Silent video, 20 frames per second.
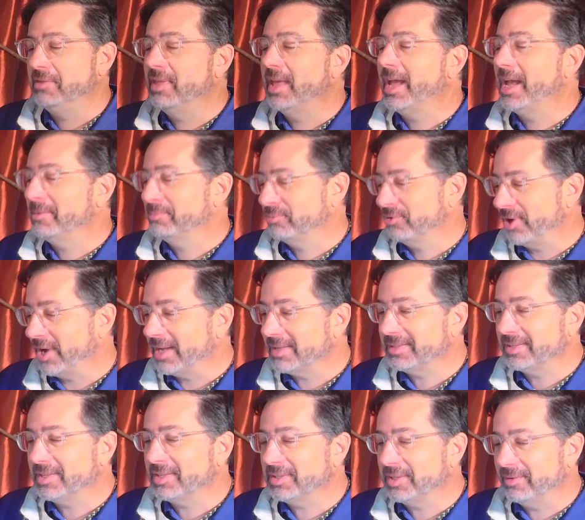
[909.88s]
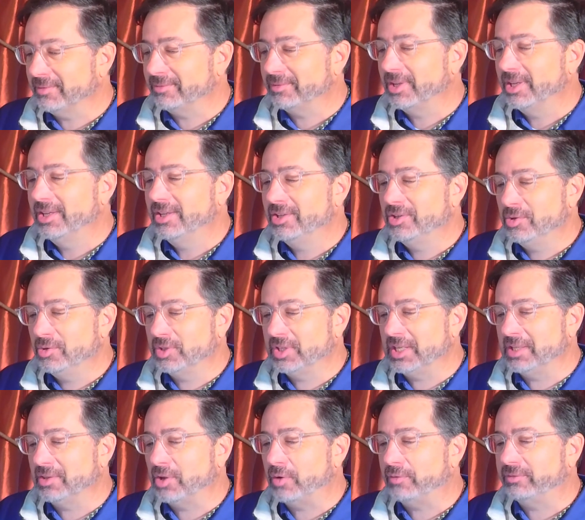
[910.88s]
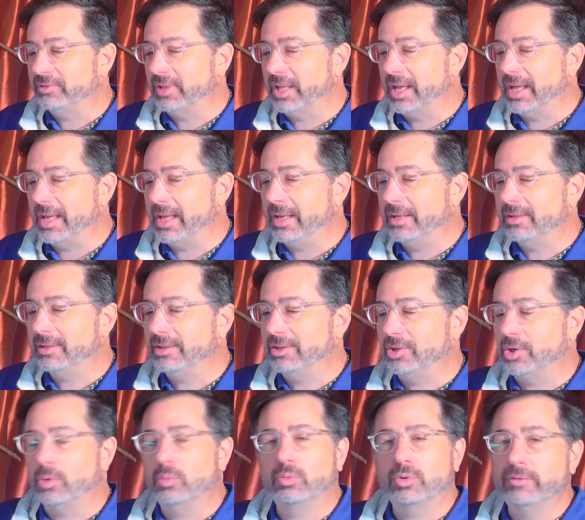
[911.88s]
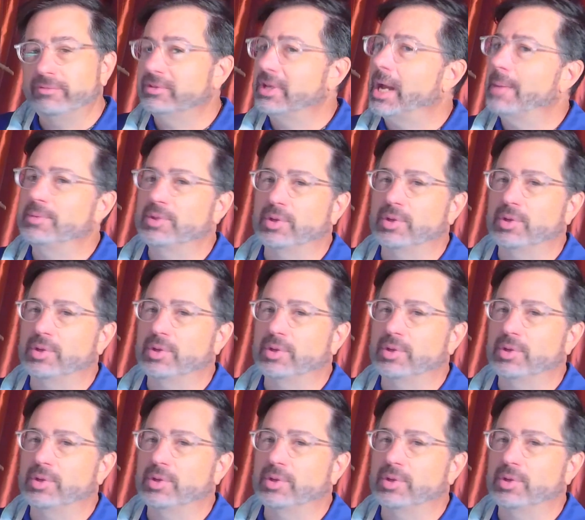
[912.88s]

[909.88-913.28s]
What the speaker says: that process of using their flag. You know, rooftops